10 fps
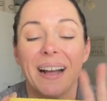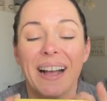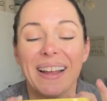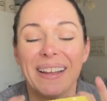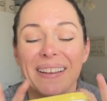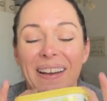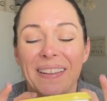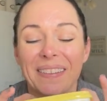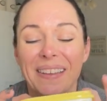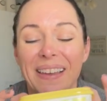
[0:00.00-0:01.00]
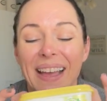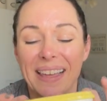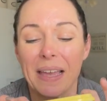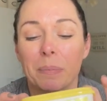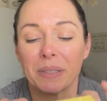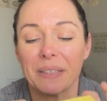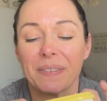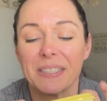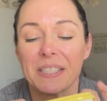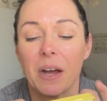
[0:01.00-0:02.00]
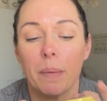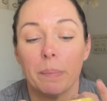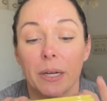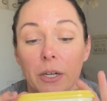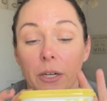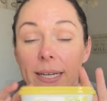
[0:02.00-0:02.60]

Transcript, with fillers: I got the, I can't believe it's not butter.